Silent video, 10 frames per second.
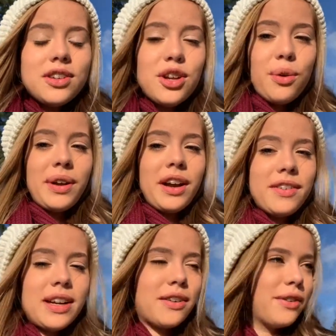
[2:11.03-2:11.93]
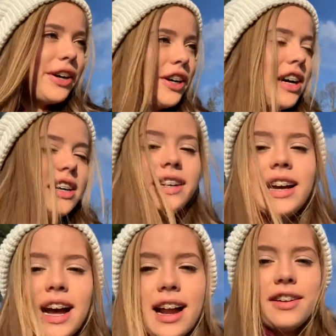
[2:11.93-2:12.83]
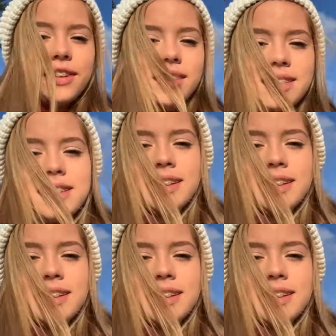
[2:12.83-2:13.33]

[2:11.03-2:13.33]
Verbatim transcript: So we have like a really long day ahead of us.